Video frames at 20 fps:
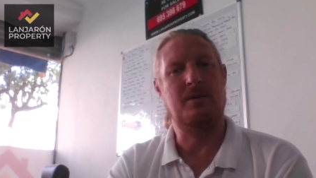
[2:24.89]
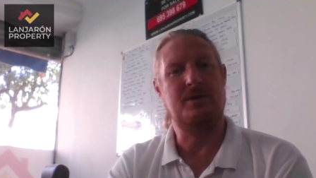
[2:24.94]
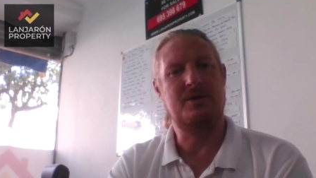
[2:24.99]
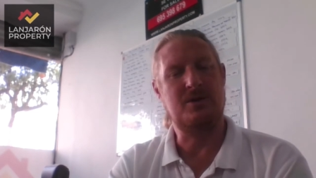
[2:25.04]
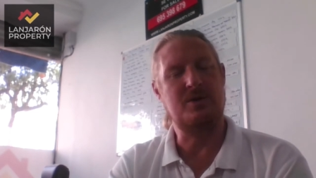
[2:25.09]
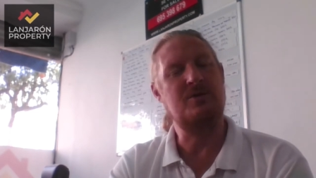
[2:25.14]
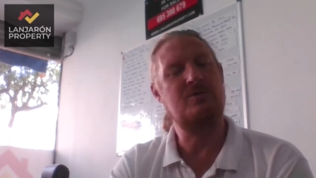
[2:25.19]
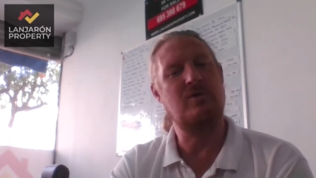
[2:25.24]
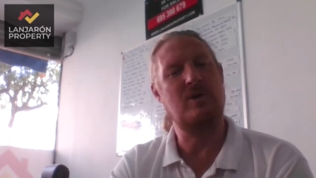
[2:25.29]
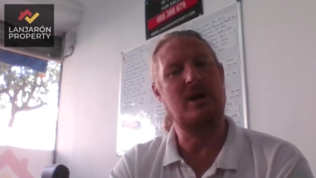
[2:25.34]

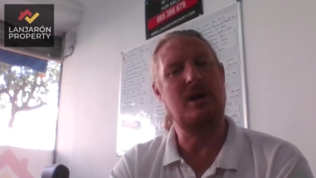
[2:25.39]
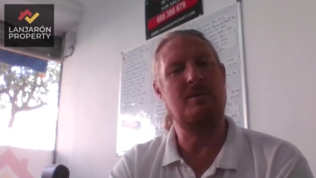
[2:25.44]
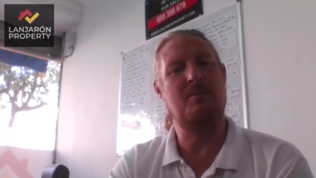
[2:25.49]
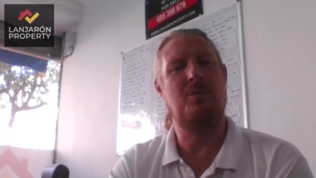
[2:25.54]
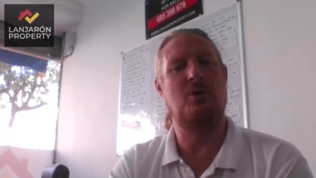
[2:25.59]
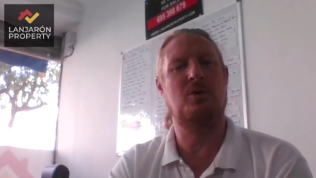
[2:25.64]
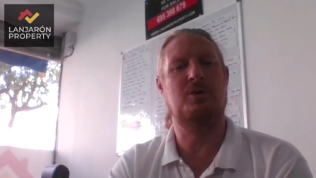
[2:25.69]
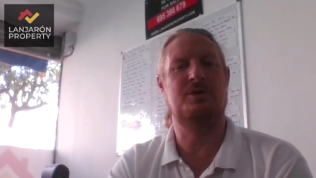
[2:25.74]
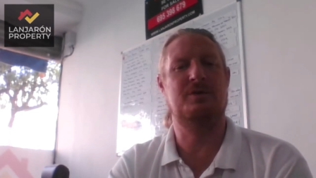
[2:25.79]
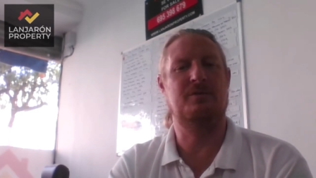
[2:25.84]
So it's really
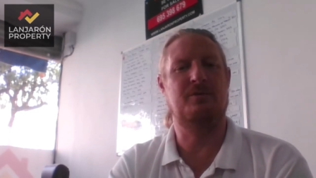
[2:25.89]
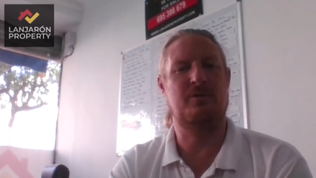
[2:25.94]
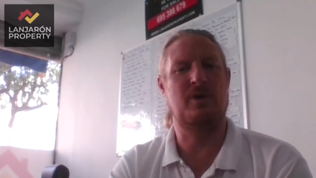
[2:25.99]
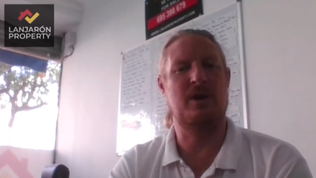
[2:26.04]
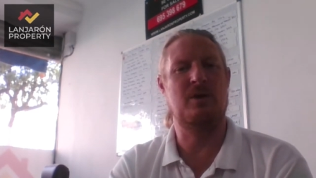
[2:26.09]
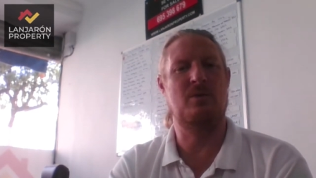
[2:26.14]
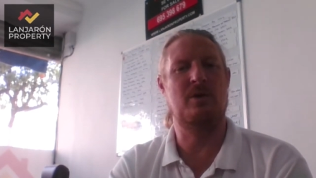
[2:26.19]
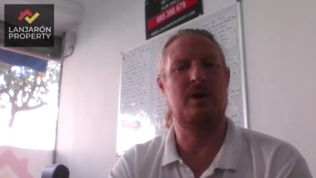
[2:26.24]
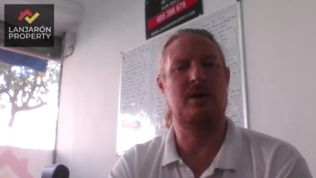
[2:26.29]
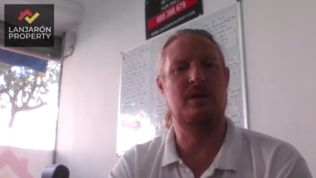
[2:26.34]
important for
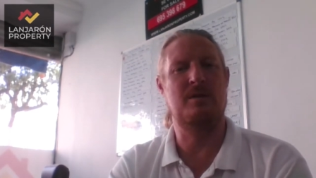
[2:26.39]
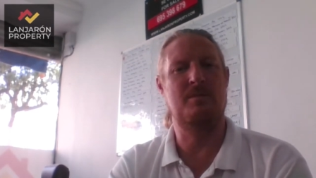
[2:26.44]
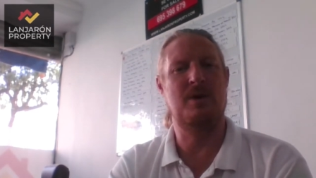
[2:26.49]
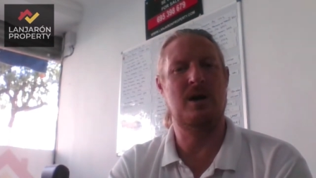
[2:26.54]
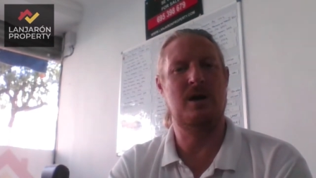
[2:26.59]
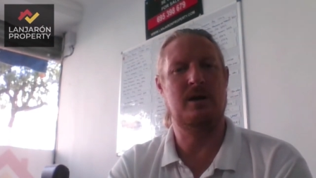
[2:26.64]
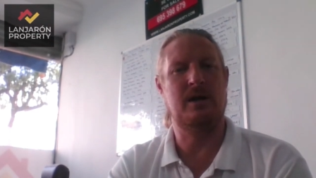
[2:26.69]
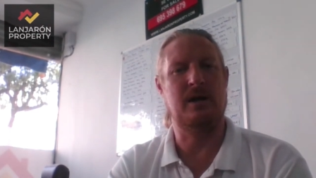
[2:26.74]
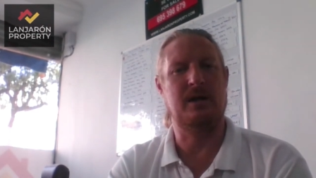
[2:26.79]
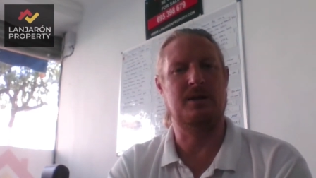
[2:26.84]
anyone in the
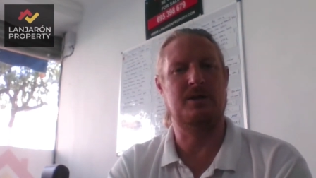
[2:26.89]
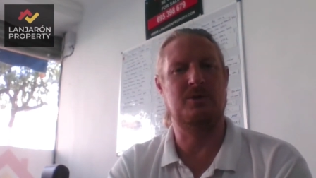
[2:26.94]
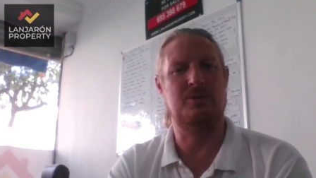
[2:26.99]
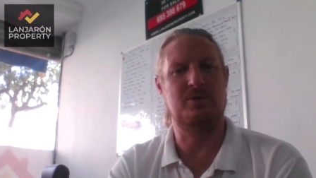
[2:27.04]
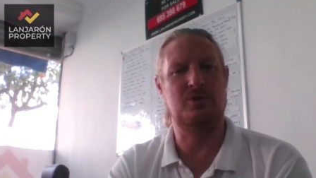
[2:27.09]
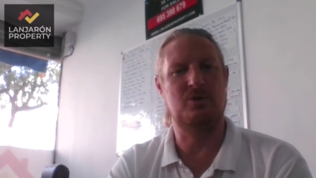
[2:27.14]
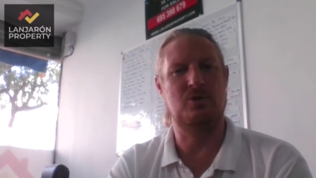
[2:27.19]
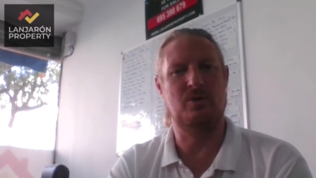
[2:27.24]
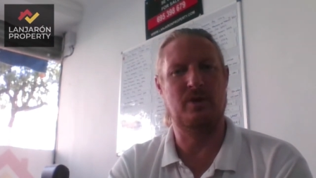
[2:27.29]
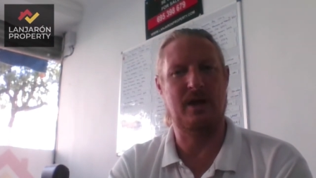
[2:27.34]
market to
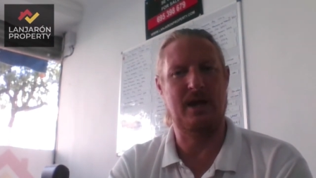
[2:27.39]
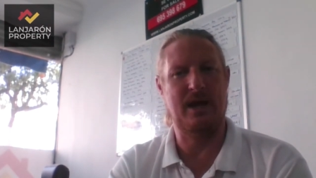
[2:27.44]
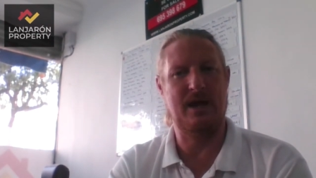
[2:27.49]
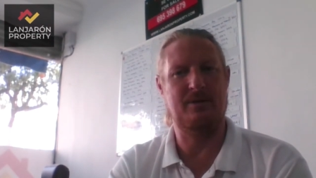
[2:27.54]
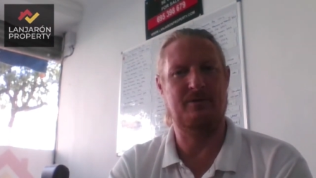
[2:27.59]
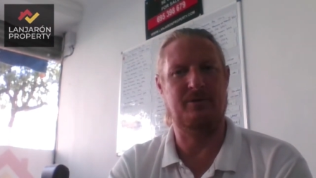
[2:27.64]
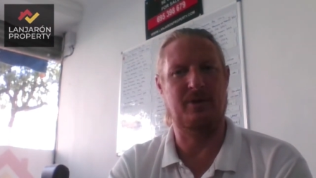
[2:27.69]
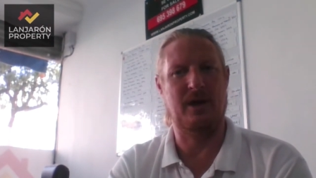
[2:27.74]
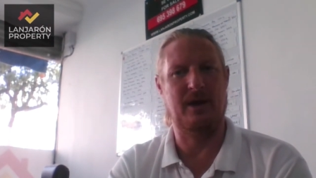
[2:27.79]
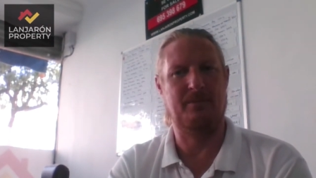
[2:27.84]
ensure they
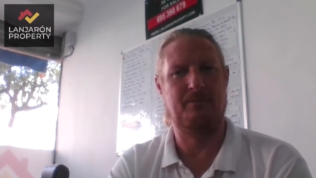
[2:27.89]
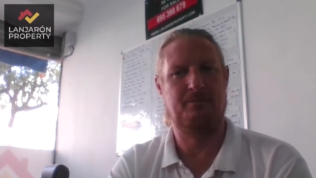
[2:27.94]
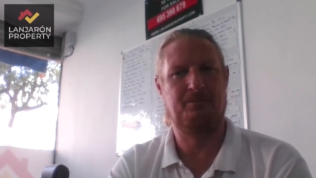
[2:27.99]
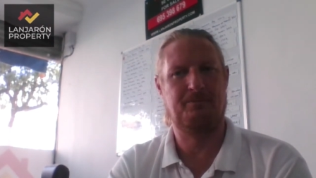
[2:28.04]
have that.